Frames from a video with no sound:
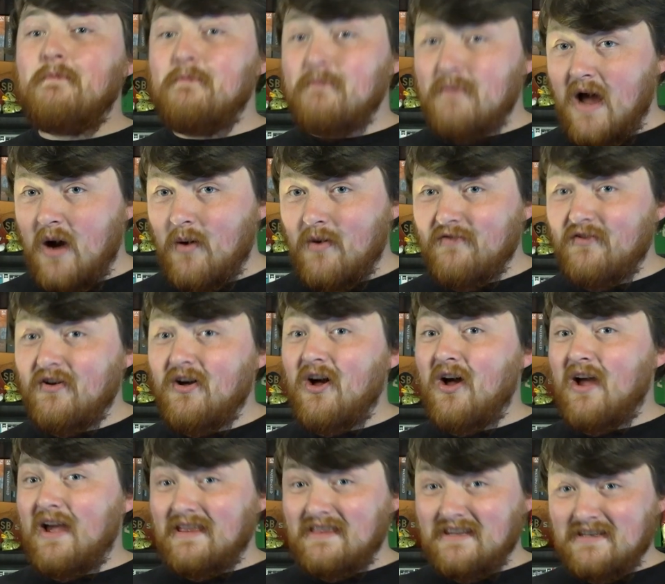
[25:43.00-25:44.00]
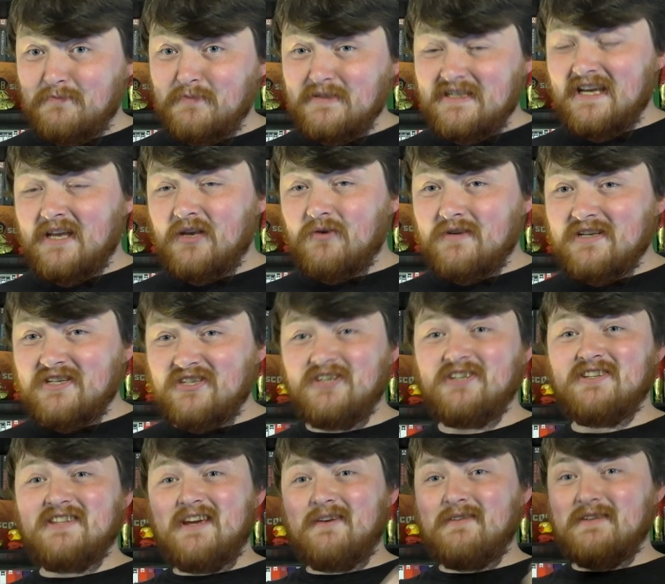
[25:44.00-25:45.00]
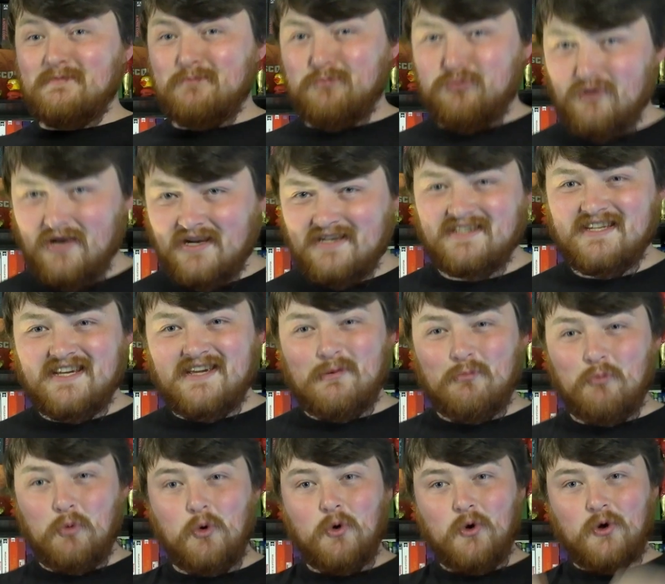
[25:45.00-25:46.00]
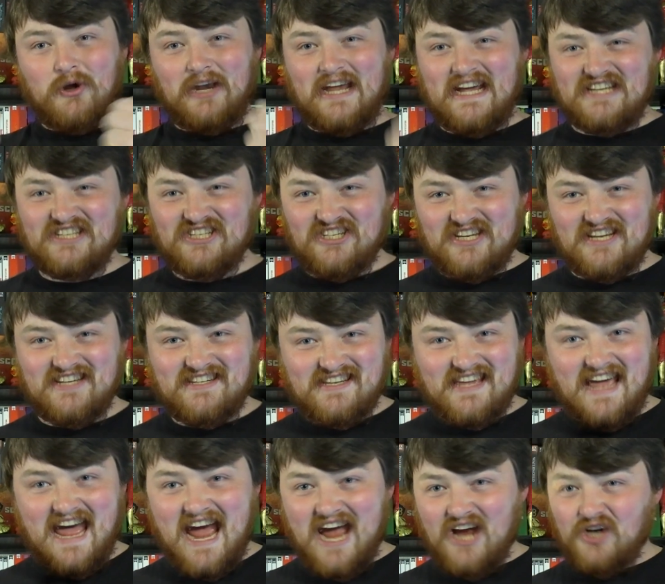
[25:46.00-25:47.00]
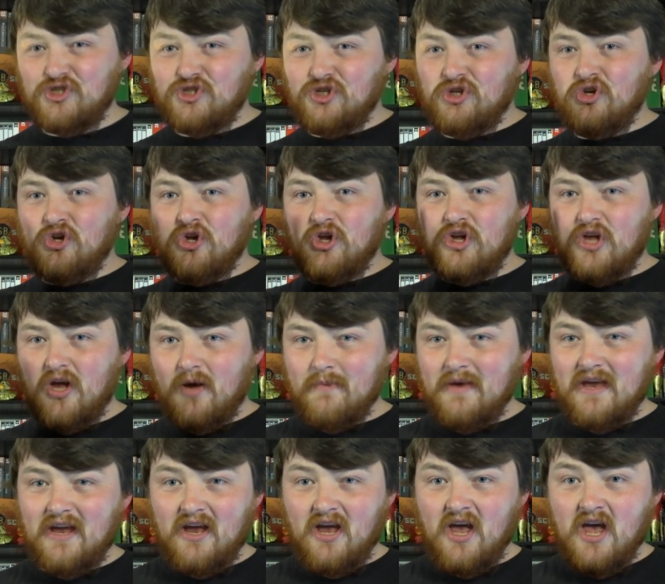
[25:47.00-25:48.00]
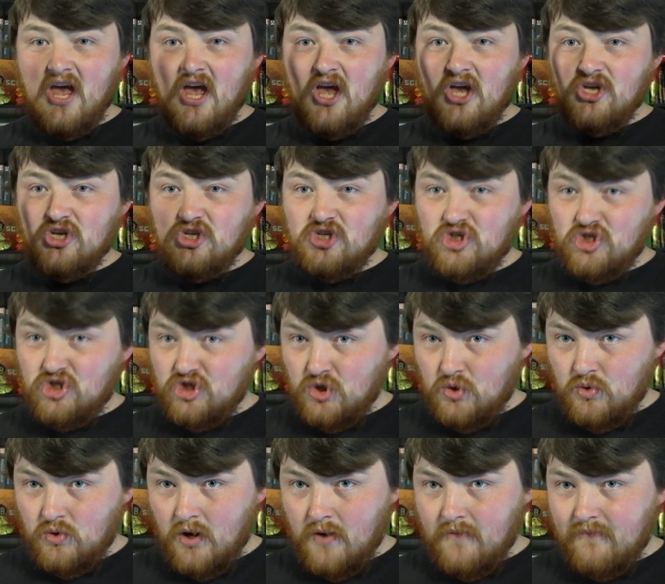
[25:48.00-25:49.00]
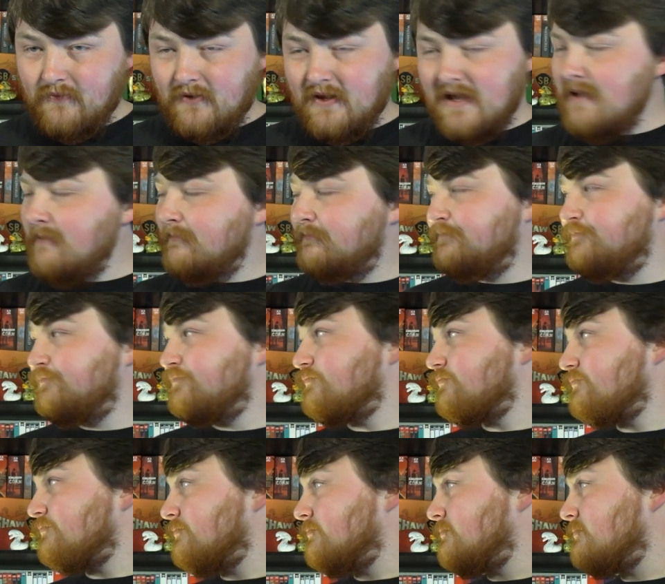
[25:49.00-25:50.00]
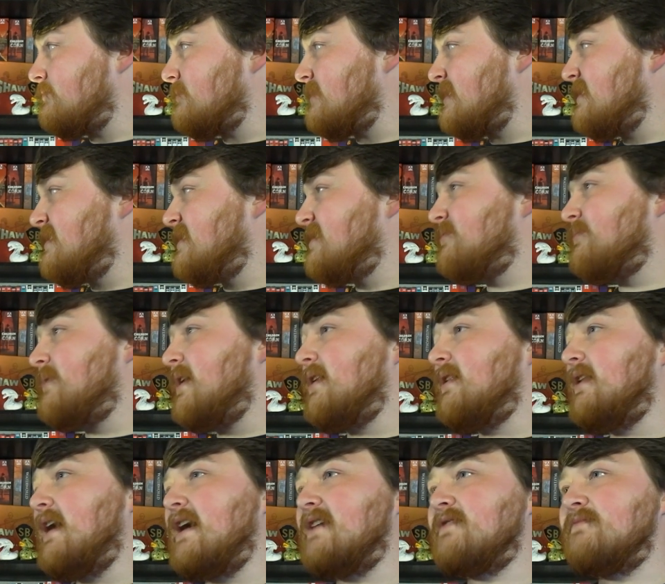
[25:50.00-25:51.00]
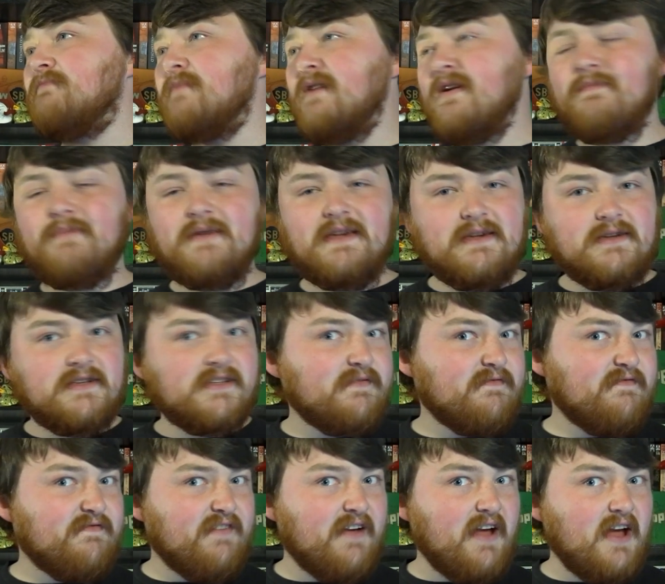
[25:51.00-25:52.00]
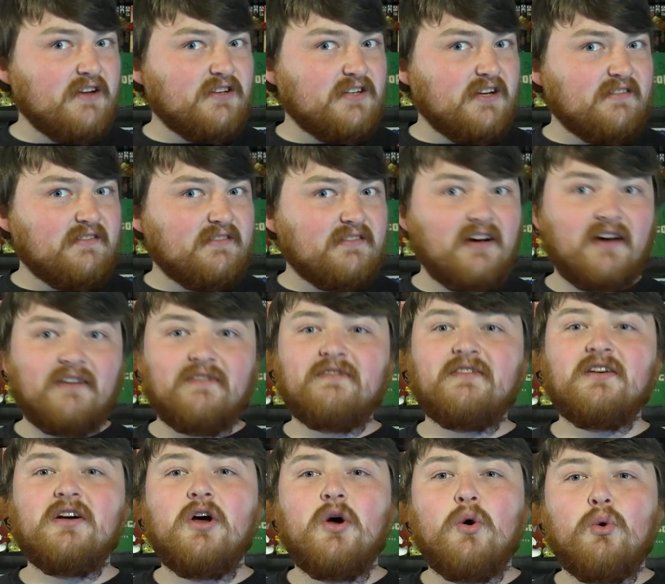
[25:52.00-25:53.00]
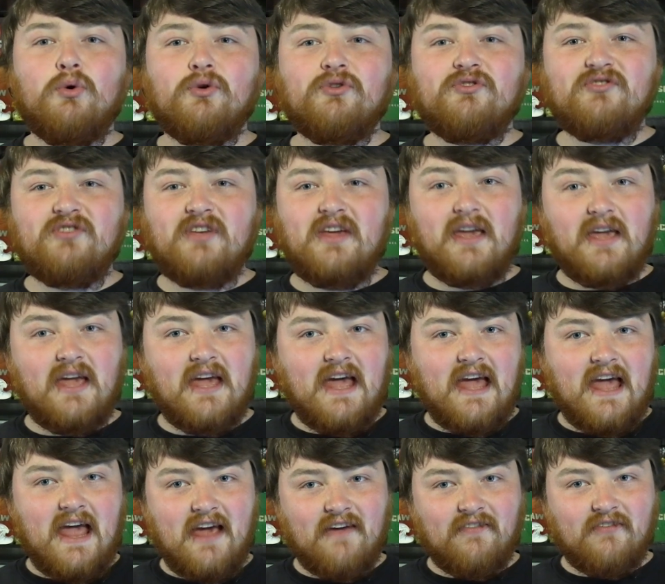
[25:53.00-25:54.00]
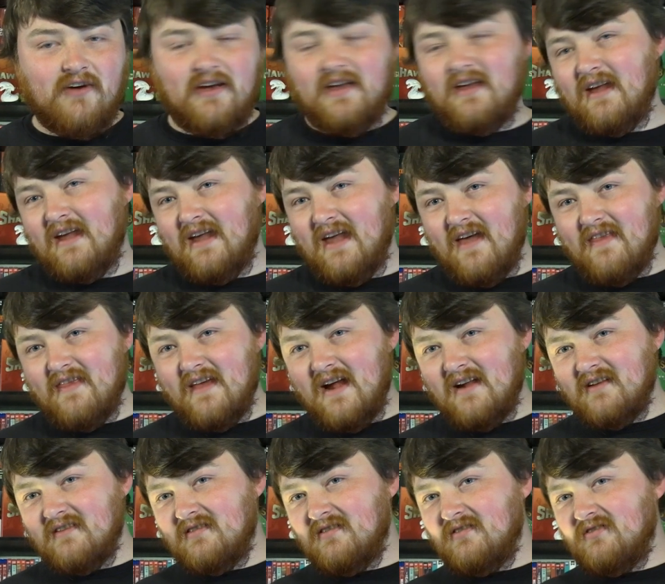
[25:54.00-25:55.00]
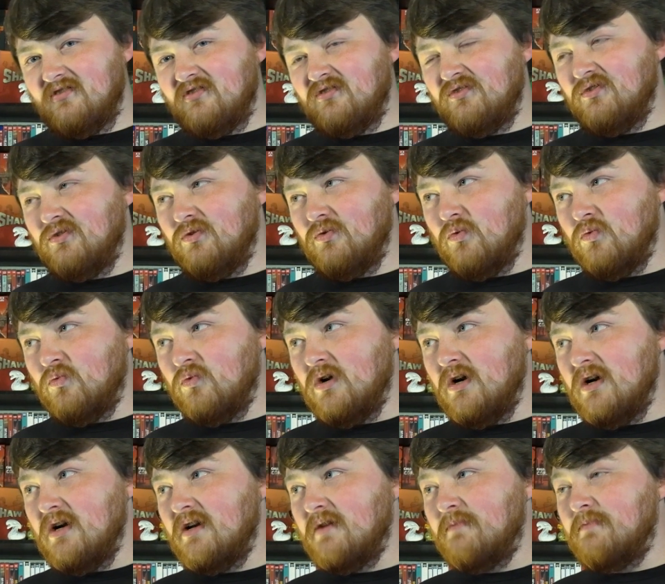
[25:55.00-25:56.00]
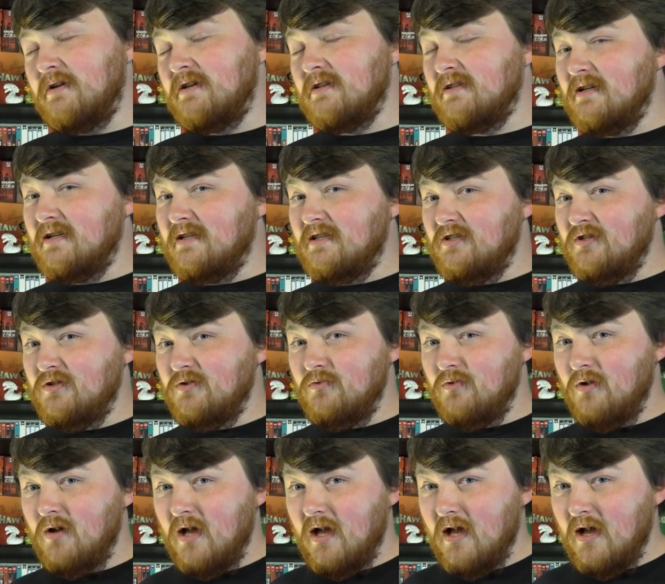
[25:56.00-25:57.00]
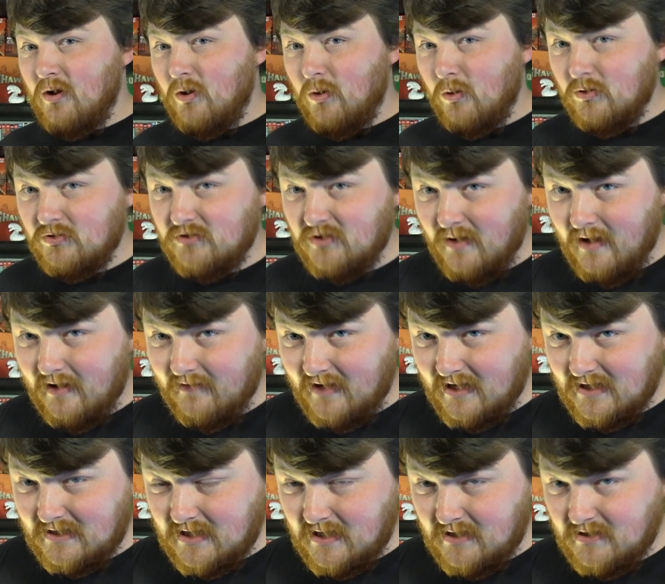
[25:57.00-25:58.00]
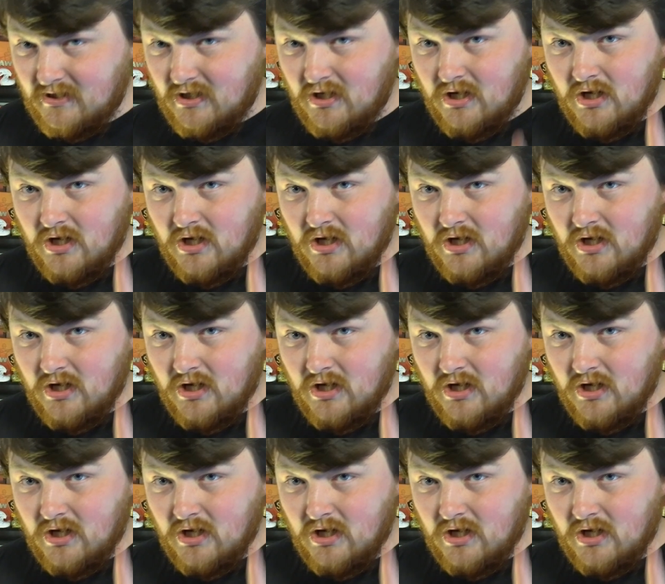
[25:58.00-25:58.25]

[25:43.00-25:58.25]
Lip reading: However, in this particular instance, there is plenty more Laserdisc action coming soon, hopefully, as well as maybe some VHS stuff. We'll see if I can get that to work, because I do also have access